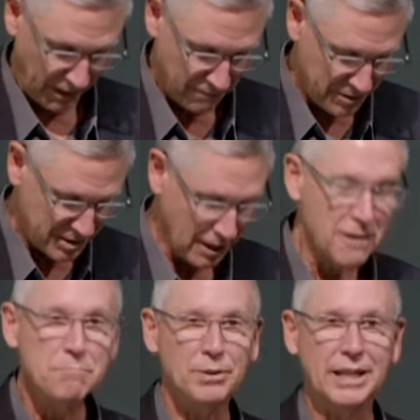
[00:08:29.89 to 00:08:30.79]
for this
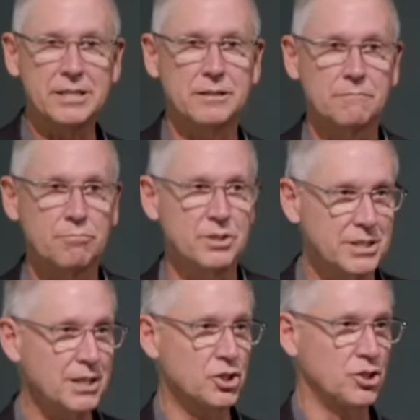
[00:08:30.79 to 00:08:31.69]
unpleasant
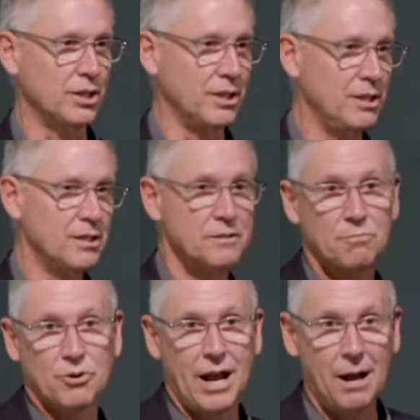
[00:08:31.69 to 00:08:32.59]
prediction is
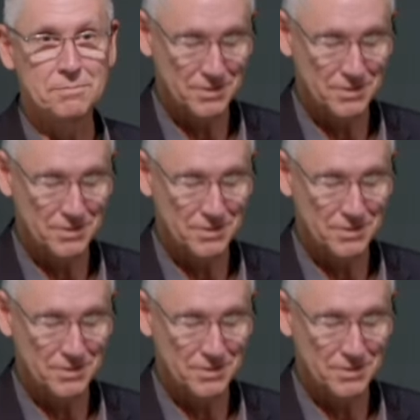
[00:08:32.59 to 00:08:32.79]
perhaps